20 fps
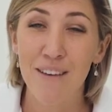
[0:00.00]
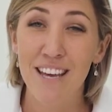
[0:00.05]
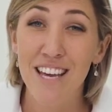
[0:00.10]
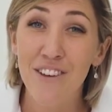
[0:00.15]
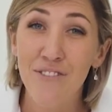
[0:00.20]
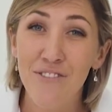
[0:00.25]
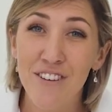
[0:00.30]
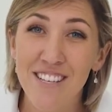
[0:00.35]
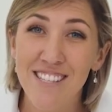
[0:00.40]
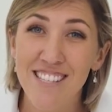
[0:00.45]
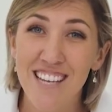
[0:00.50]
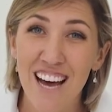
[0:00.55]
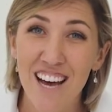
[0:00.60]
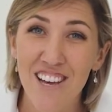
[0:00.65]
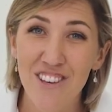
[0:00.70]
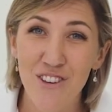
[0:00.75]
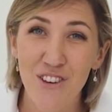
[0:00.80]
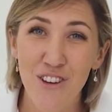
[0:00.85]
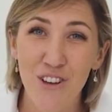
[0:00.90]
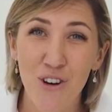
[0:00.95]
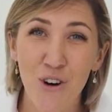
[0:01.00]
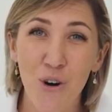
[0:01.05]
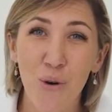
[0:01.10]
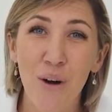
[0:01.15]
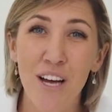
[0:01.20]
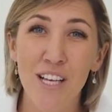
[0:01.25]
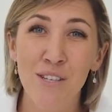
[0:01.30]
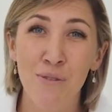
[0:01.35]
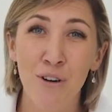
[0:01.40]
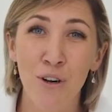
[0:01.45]
If in doubt, you can
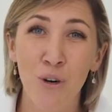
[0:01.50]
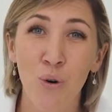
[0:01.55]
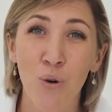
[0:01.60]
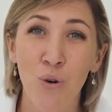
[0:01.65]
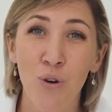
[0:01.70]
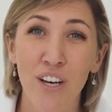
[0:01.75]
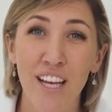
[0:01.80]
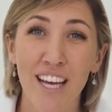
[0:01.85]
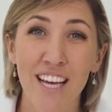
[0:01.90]
always record